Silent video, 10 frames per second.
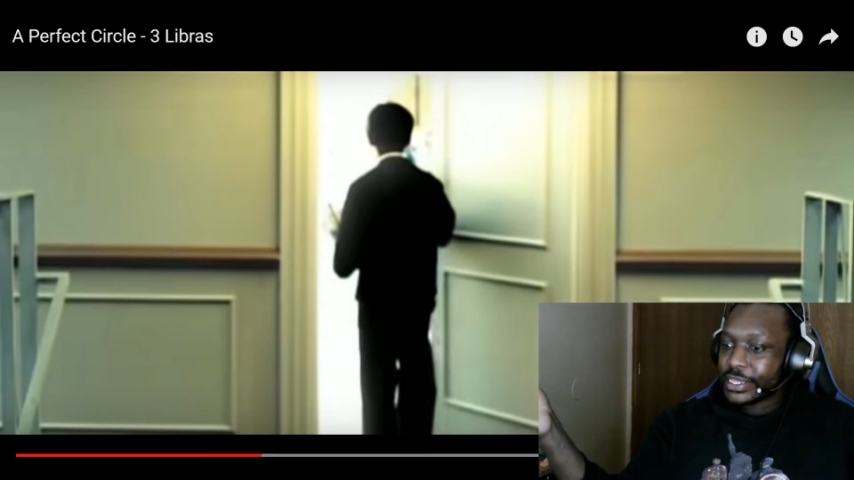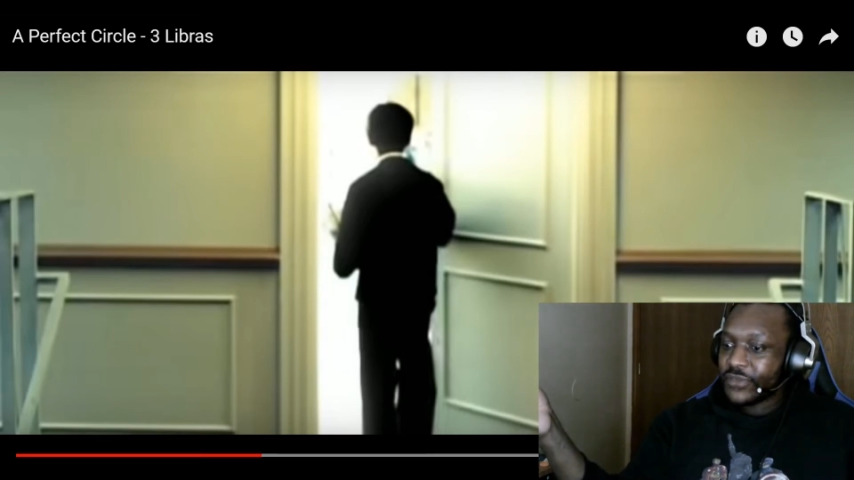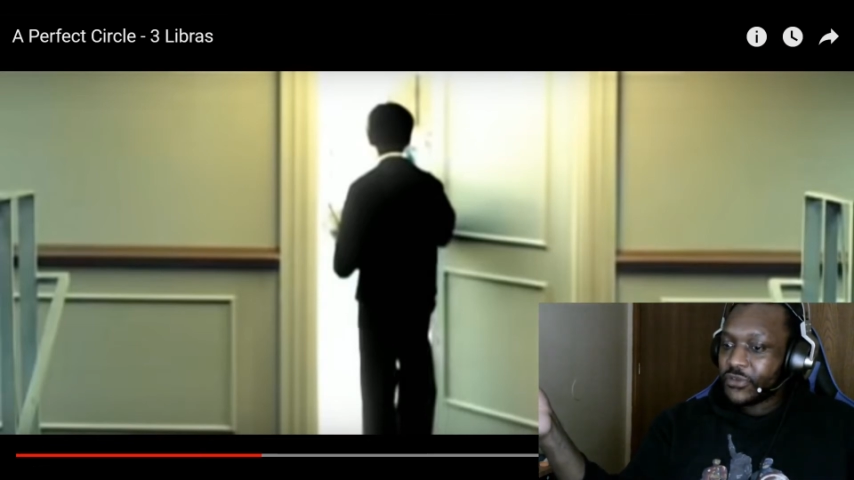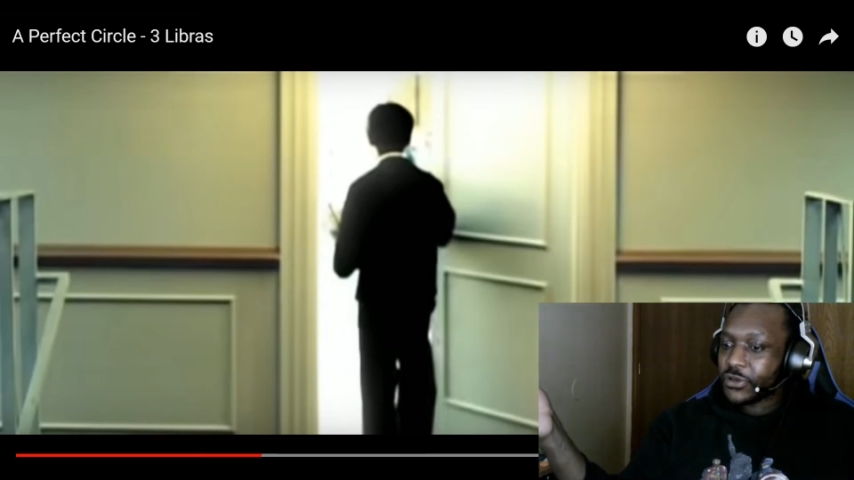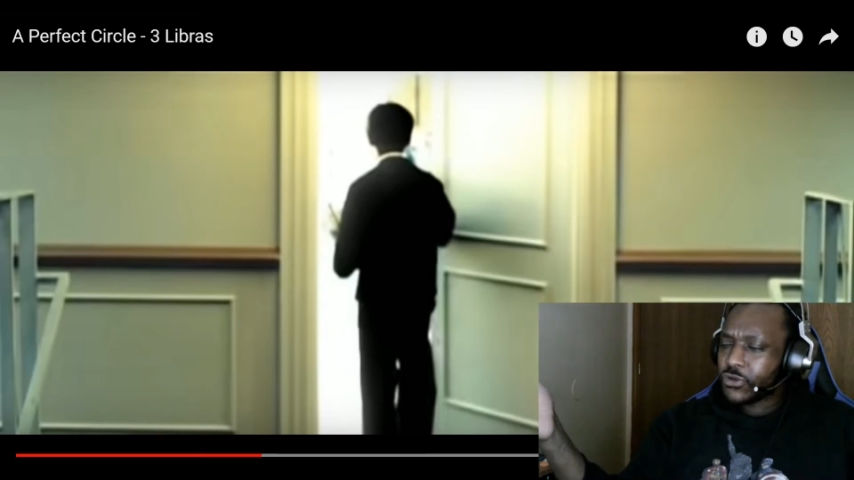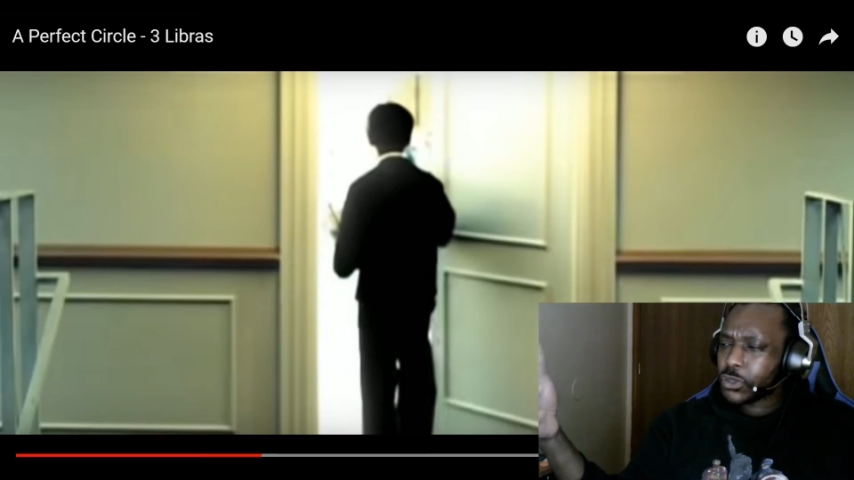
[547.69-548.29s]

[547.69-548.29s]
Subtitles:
feel